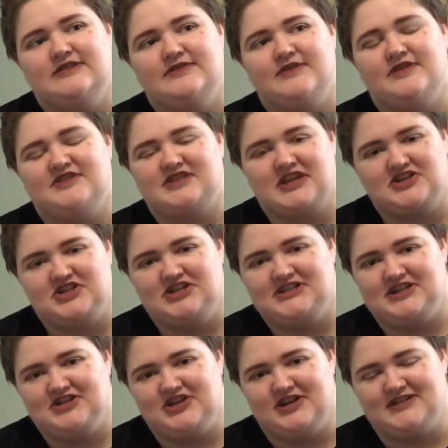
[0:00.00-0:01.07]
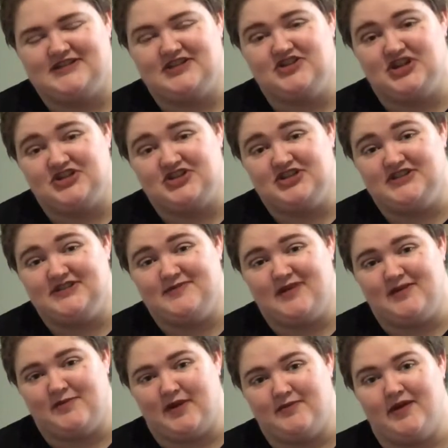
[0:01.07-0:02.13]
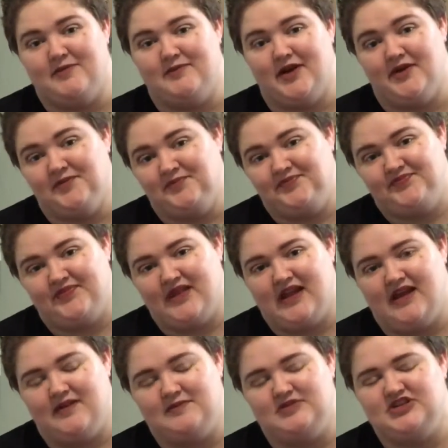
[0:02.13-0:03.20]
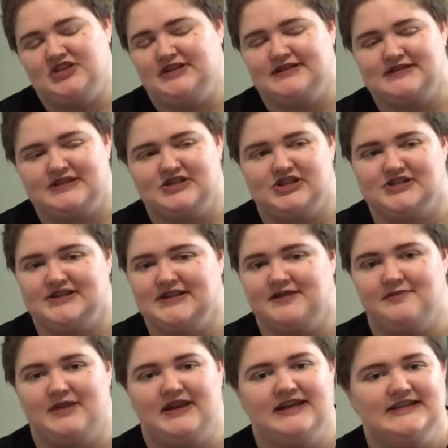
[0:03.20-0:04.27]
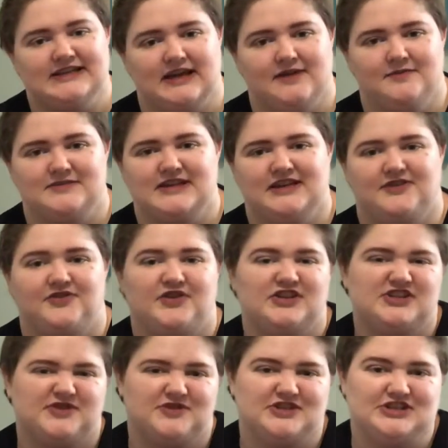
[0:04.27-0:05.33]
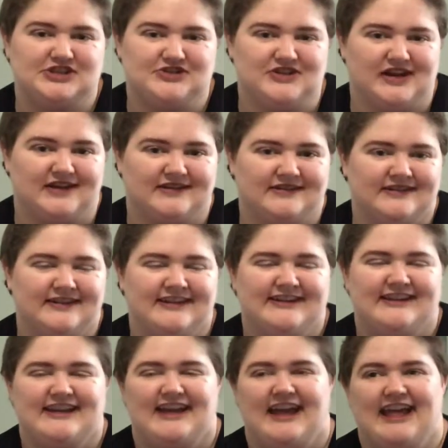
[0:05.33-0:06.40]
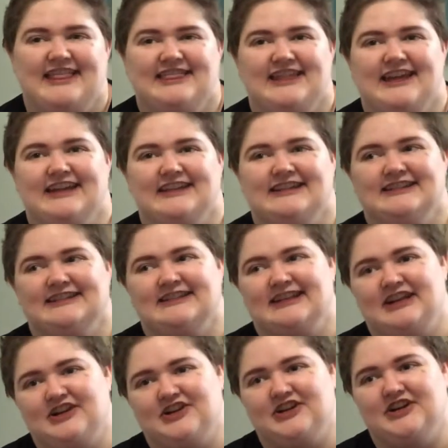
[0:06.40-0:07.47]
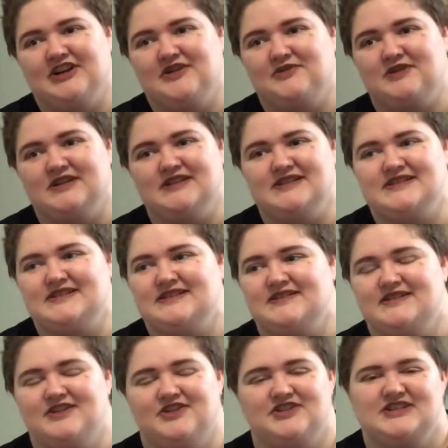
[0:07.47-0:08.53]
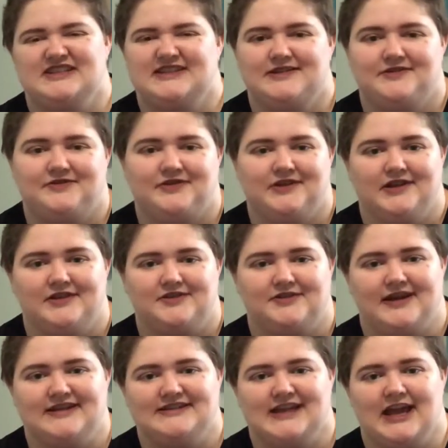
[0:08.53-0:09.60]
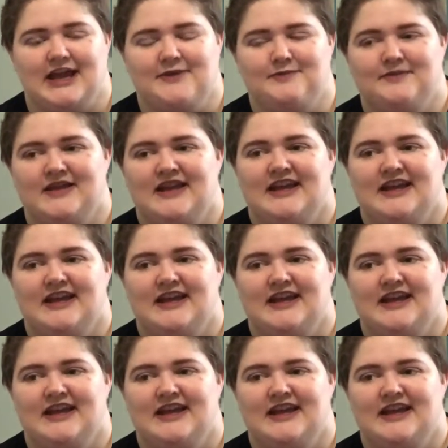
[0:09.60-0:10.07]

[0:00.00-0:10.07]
It was actually a suggestion to me by my mom. She suggested it many times, and at first I was too young, and then later it was, you know, I just didn't feel like the right time.